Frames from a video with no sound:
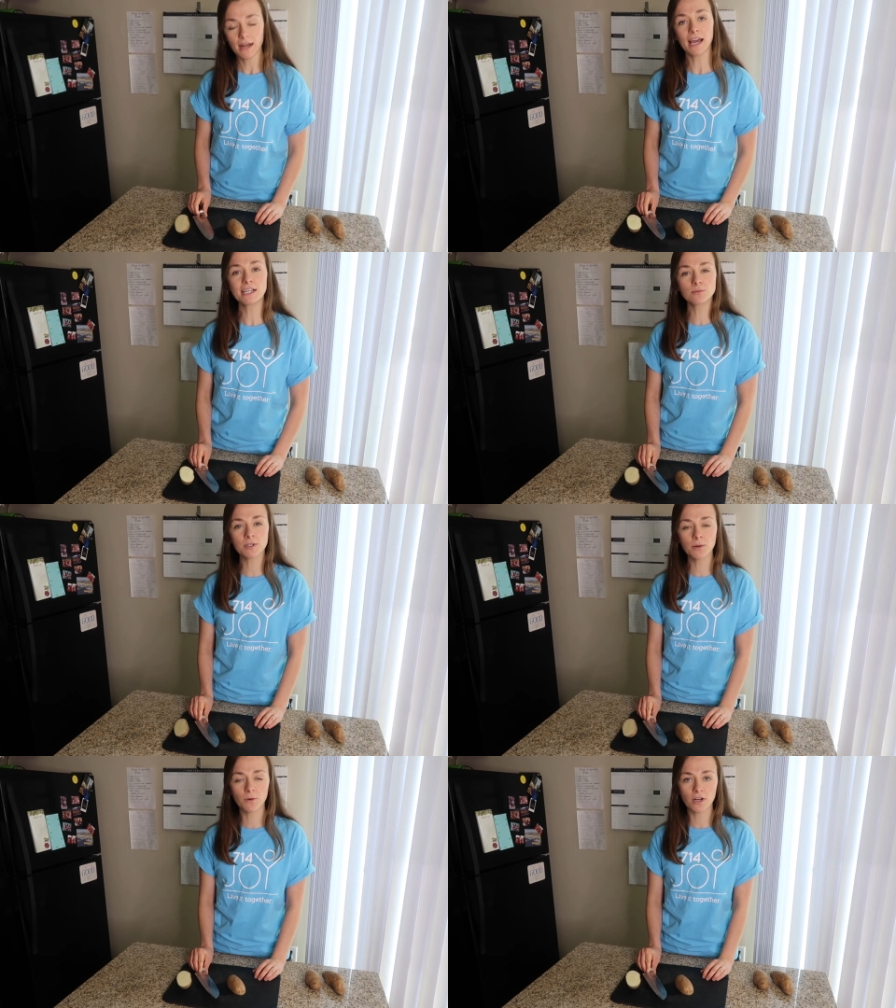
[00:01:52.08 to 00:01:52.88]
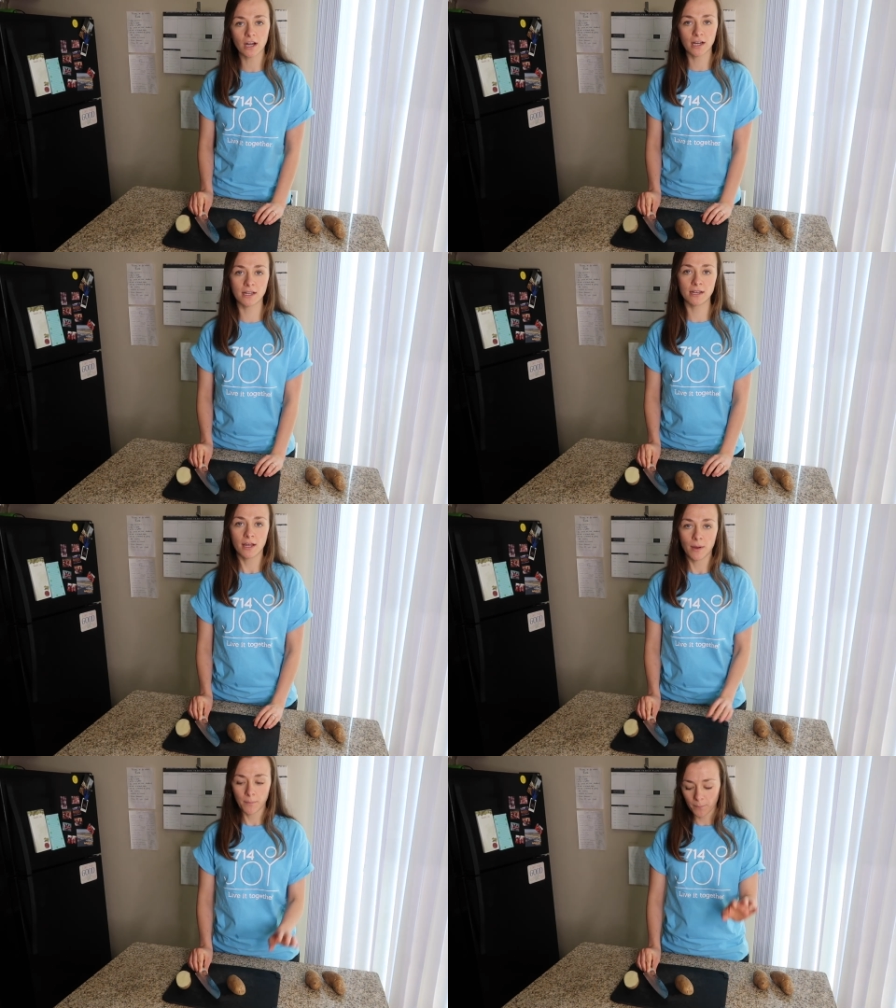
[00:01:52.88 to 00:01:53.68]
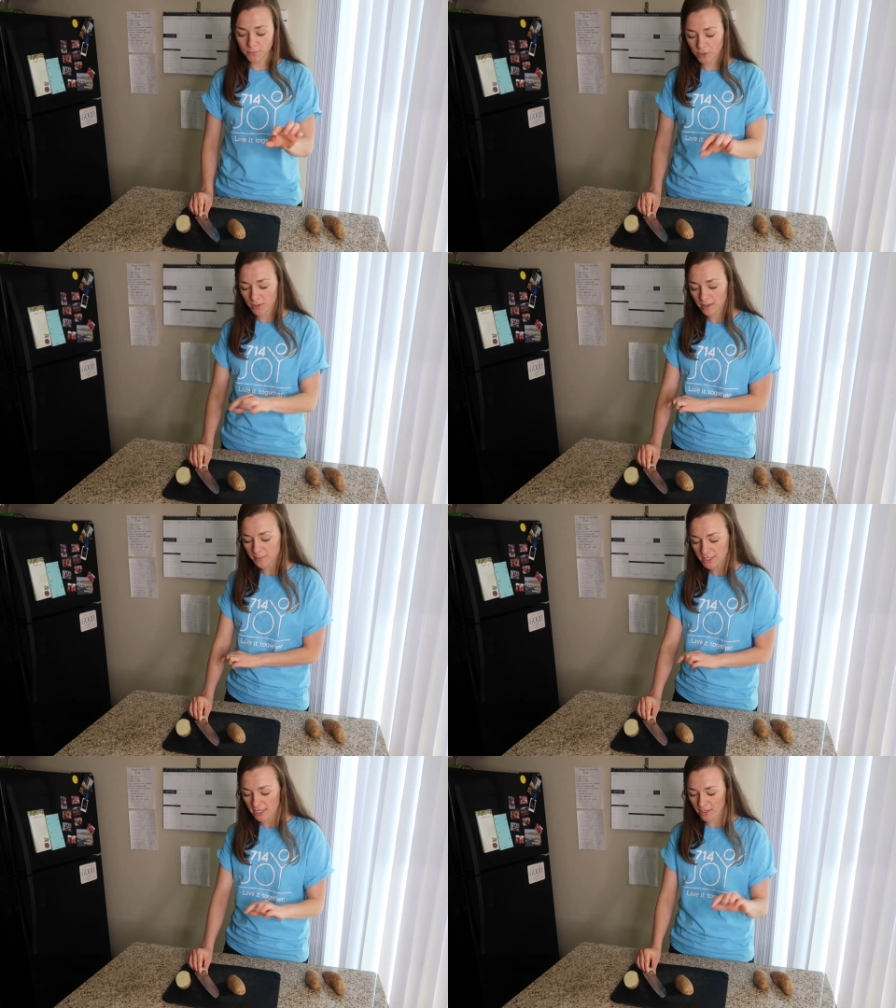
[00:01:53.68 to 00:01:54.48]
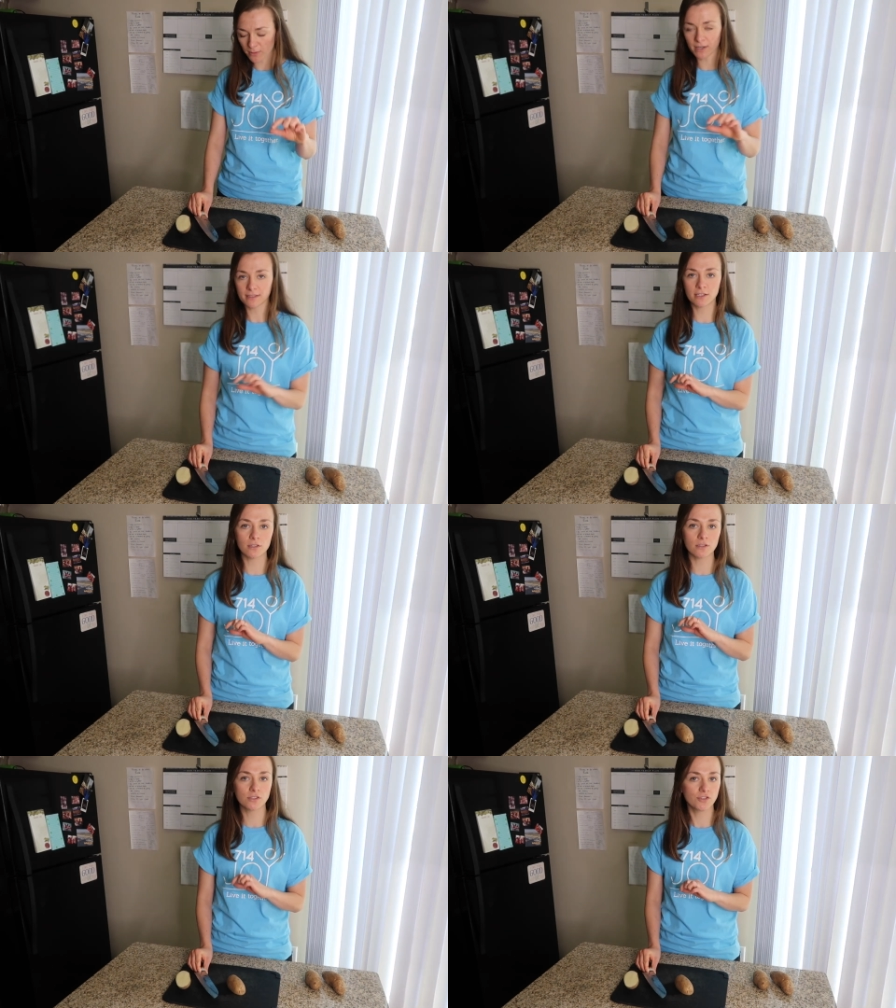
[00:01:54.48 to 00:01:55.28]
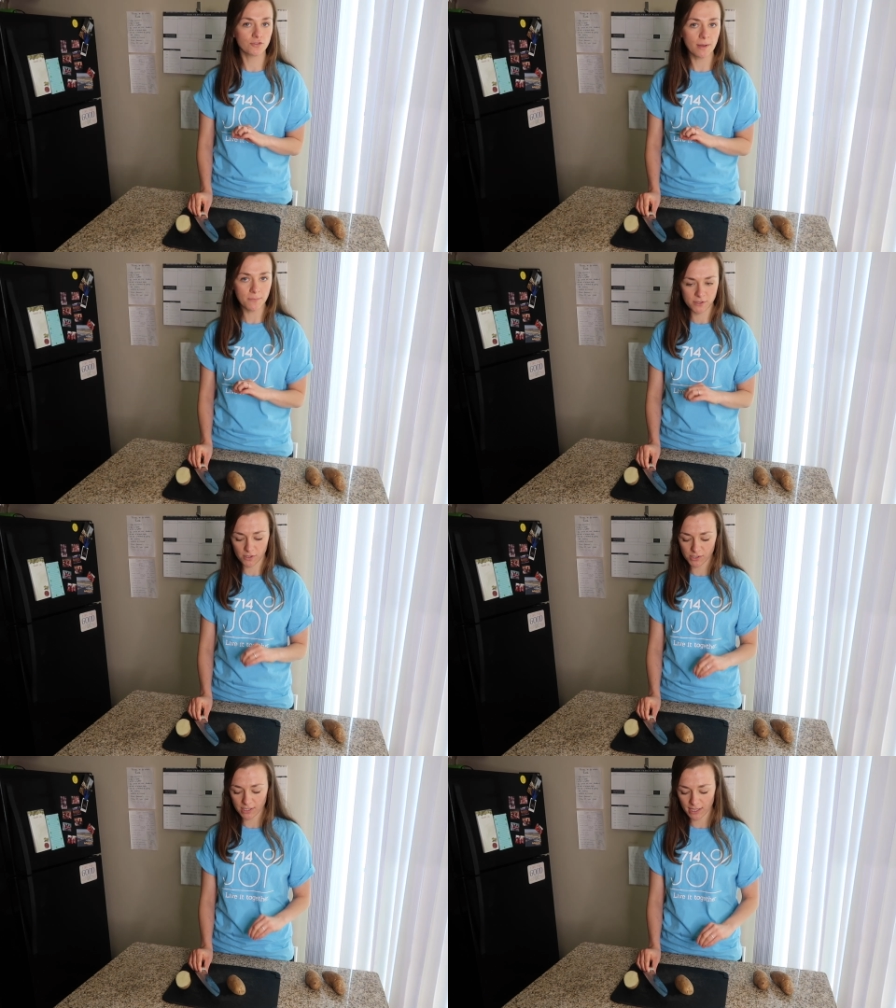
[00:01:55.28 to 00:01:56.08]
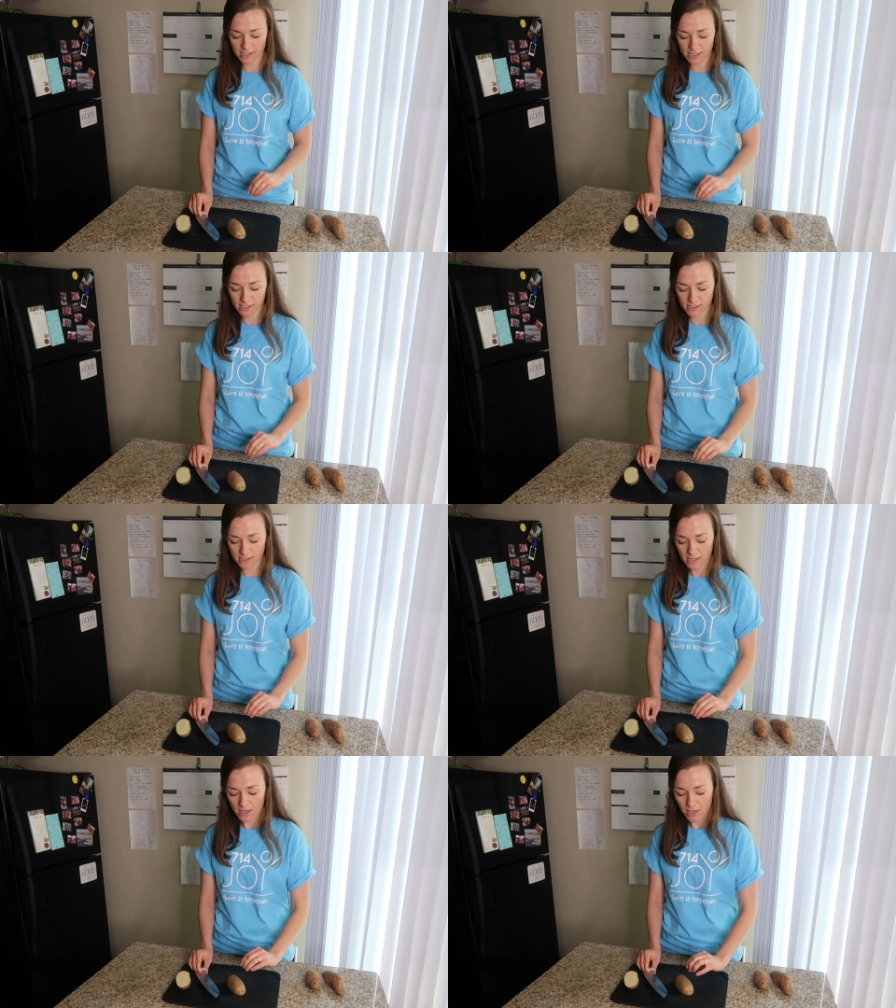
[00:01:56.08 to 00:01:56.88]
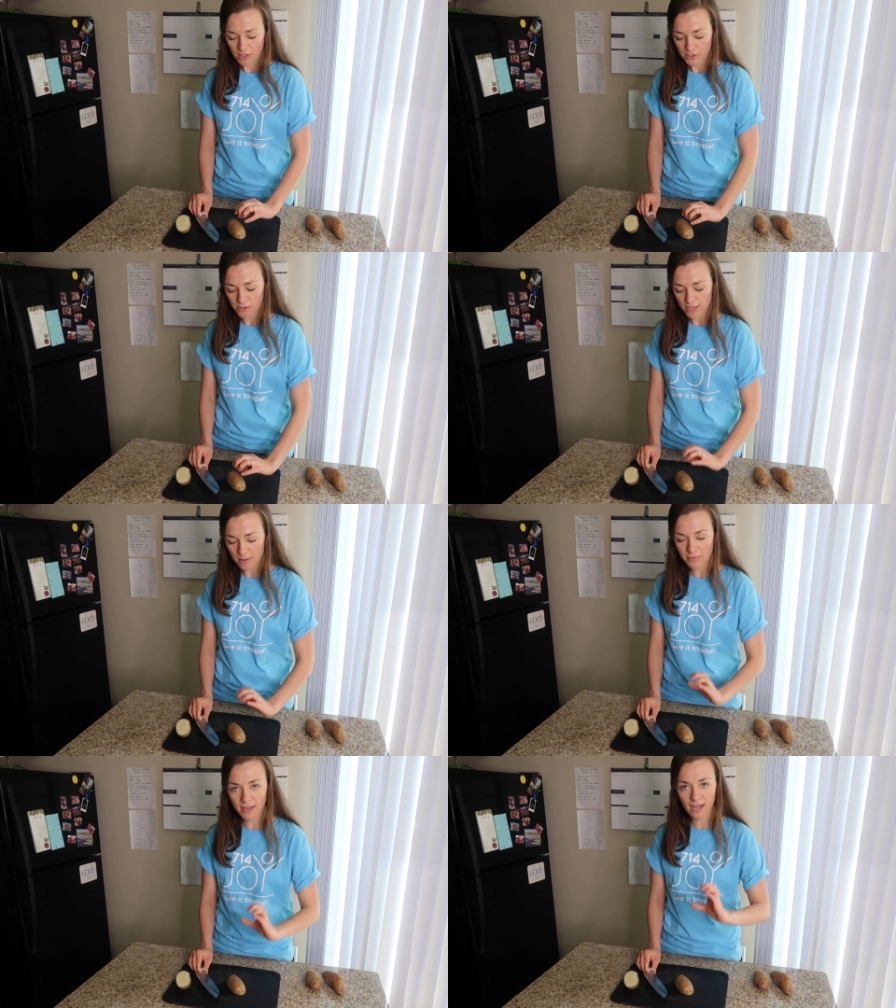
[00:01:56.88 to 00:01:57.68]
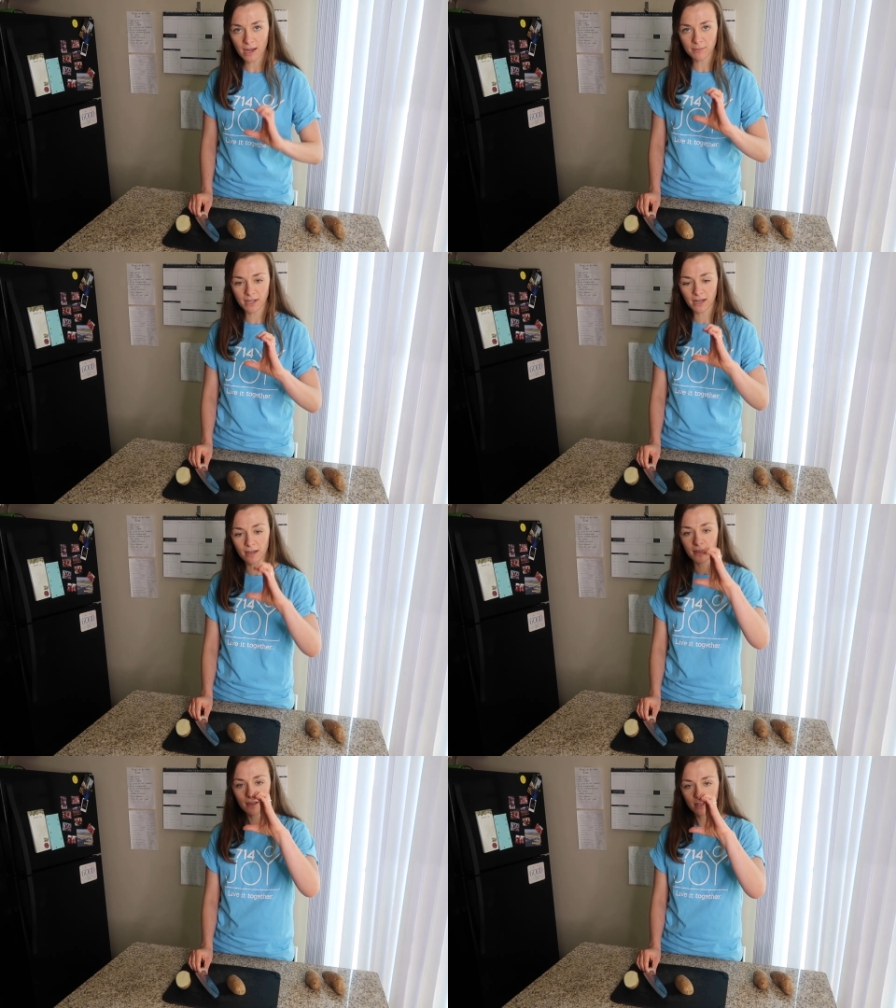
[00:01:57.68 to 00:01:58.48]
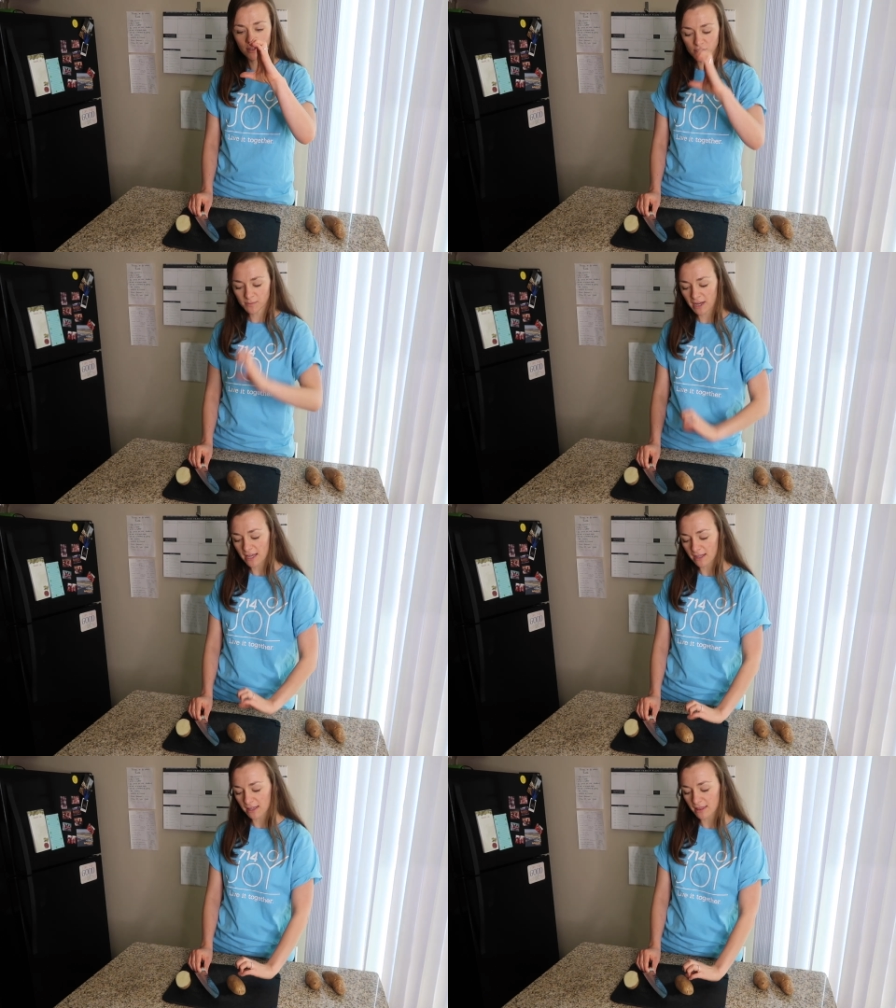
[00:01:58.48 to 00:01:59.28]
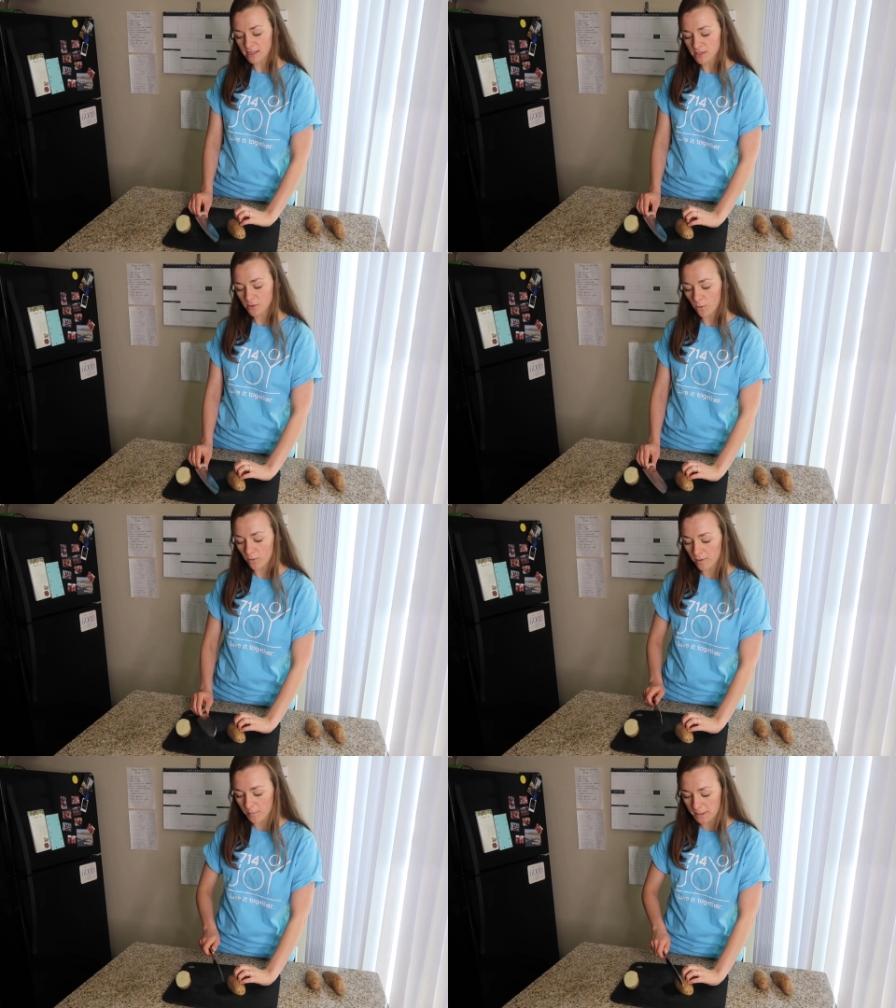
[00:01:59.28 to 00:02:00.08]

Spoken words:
Next we're going to work on doing the potato in little strips or slices. So same thing, I'm going to use my hand like this to hold the